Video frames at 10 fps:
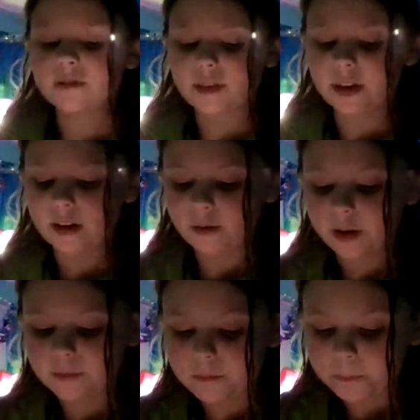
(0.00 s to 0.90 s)
yeah, okay.
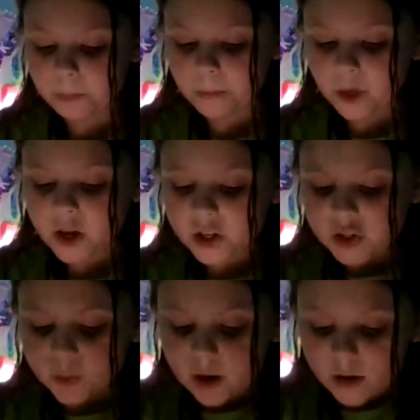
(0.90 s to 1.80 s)

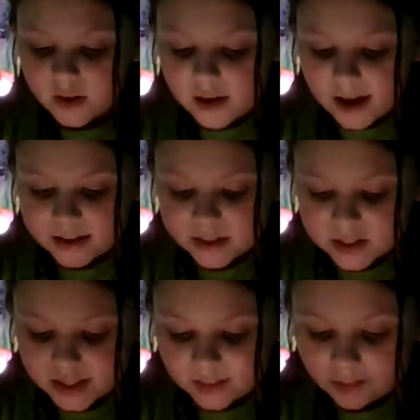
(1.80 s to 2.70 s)
So we are reacting
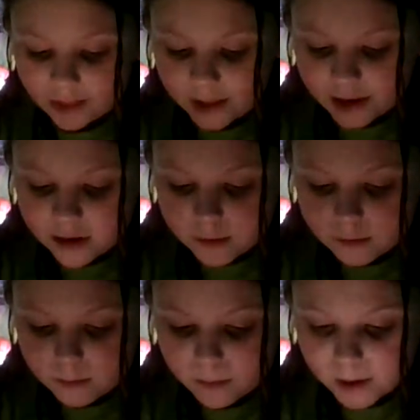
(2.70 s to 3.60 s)
to the live
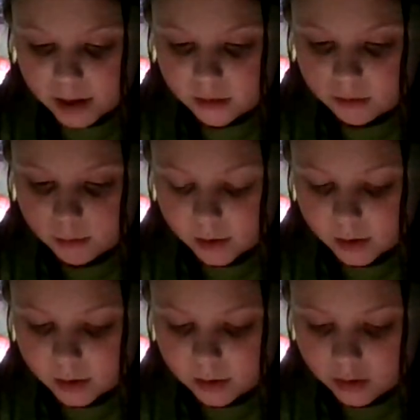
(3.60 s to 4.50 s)
mic one.